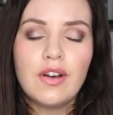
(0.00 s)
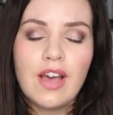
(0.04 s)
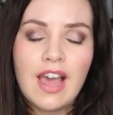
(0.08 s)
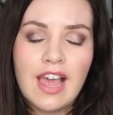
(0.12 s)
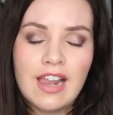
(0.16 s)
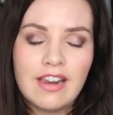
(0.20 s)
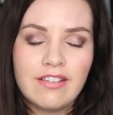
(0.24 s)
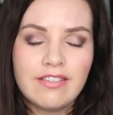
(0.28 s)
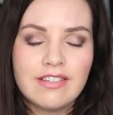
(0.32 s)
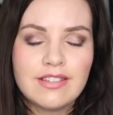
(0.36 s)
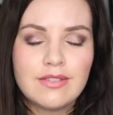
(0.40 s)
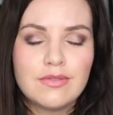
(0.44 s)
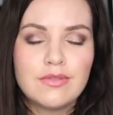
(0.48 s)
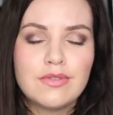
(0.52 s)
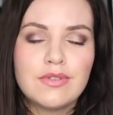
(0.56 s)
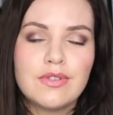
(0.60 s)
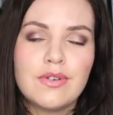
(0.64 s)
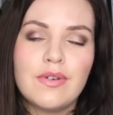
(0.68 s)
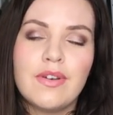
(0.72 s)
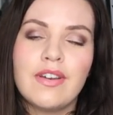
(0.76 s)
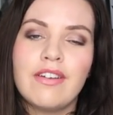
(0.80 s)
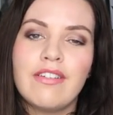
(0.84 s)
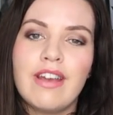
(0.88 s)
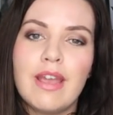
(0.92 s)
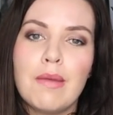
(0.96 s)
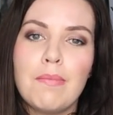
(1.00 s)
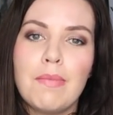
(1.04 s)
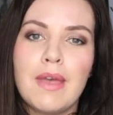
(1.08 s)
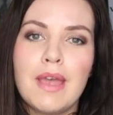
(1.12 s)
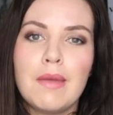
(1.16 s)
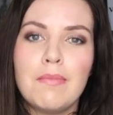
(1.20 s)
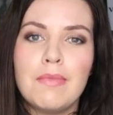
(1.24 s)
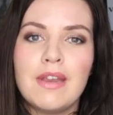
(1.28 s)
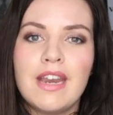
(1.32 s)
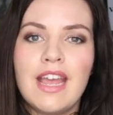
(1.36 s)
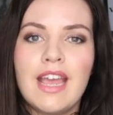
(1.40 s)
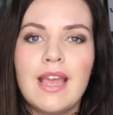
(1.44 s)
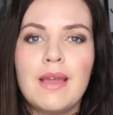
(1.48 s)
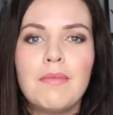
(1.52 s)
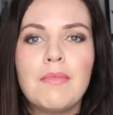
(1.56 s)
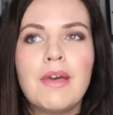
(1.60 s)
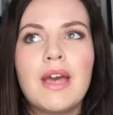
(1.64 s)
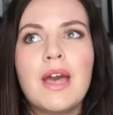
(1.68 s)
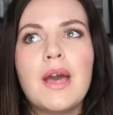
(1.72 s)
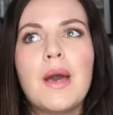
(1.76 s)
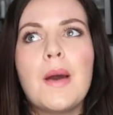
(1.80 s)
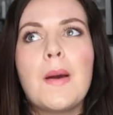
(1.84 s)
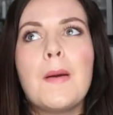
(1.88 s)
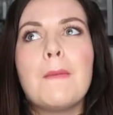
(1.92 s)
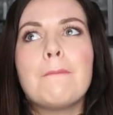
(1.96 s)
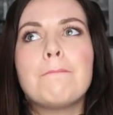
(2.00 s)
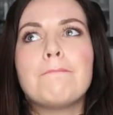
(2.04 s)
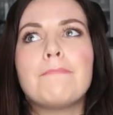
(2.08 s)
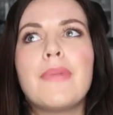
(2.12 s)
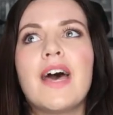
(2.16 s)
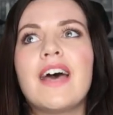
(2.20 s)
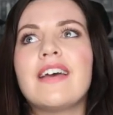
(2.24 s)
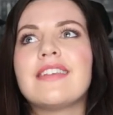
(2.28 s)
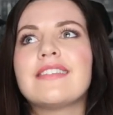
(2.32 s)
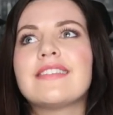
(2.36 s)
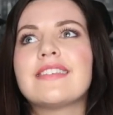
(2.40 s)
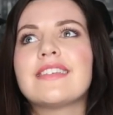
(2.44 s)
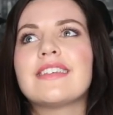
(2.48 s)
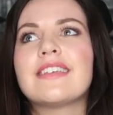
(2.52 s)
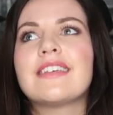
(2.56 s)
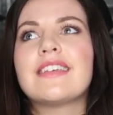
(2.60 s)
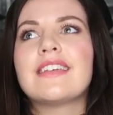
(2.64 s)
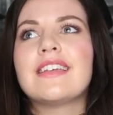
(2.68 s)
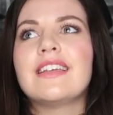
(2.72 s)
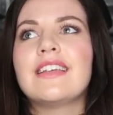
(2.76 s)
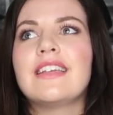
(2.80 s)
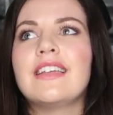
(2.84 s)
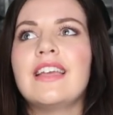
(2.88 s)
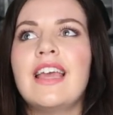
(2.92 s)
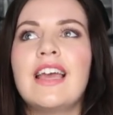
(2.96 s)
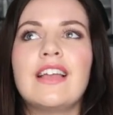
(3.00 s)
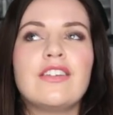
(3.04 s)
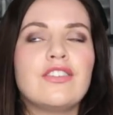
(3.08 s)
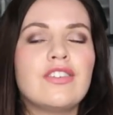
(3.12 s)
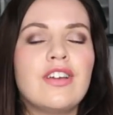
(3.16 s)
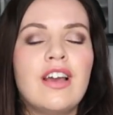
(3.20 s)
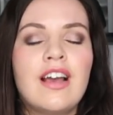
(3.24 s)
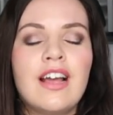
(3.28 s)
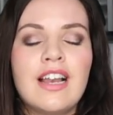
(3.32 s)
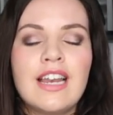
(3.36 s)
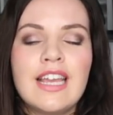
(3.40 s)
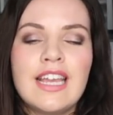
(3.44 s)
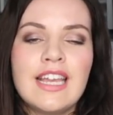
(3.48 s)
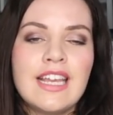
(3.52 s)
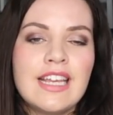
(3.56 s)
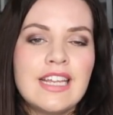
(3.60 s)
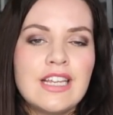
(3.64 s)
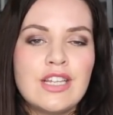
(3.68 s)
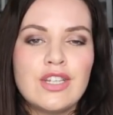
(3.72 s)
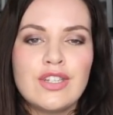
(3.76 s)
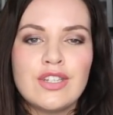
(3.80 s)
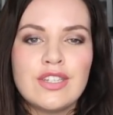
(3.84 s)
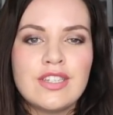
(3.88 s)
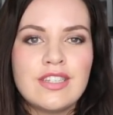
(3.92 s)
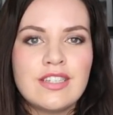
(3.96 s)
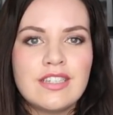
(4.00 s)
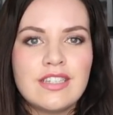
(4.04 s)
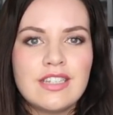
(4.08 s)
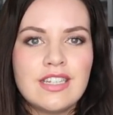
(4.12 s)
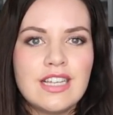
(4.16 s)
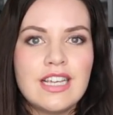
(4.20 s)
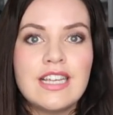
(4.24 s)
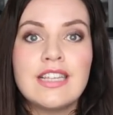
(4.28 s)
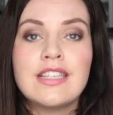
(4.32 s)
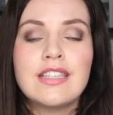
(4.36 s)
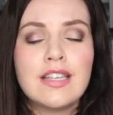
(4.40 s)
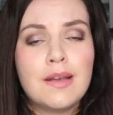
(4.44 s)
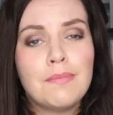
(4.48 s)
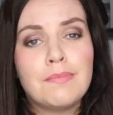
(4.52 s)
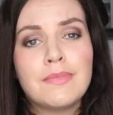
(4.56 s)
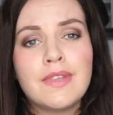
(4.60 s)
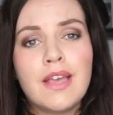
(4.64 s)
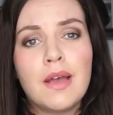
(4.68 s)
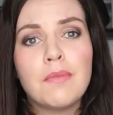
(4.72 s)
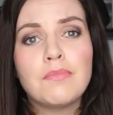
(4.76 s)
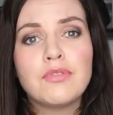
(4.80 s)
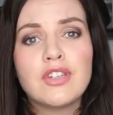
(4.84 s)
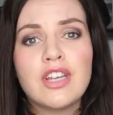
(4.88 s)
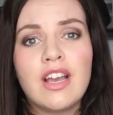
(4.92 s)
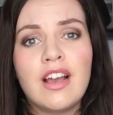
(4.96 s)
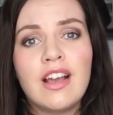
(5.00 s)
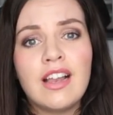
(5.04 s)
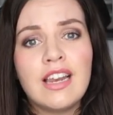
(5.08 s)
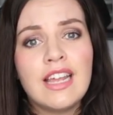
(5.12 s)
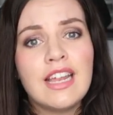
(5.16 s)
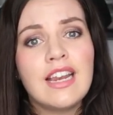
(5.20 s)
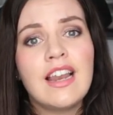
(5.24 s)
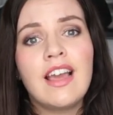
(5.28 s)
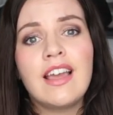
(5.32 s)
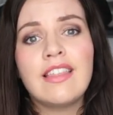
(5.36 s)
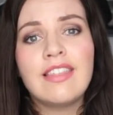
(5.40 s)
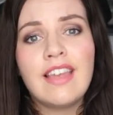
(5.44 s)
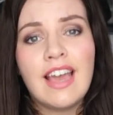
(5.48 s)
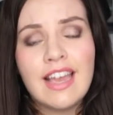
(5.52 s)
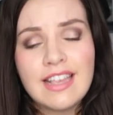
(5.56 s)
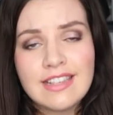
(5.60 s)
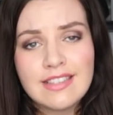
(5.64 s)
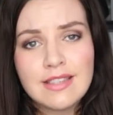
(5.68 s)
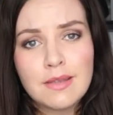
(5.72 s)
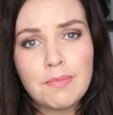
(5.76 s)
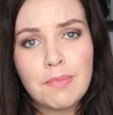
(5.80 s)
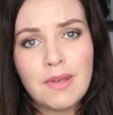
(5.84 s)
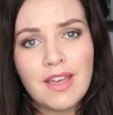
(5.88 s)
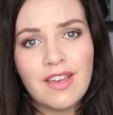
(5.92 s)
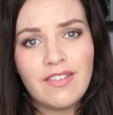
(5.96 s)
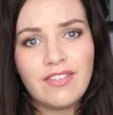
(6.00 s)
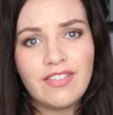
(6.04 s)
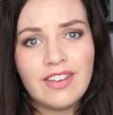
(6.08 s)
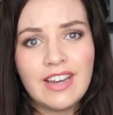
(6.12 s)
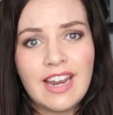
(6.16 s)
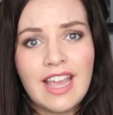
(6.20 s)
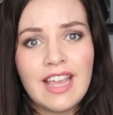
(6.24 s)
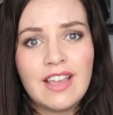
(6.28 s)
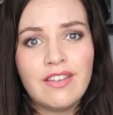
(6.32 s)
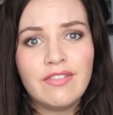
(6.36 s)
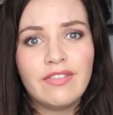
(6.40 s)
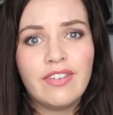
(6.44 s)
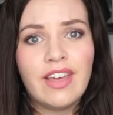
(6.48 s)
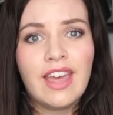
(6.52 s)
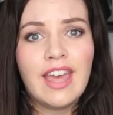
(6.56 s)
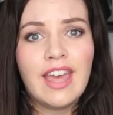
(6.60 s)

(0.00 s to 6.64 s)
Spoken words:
Ella is also a great baby name, but yeah, Charlie, he sums up Charlie, like that is the perfect name for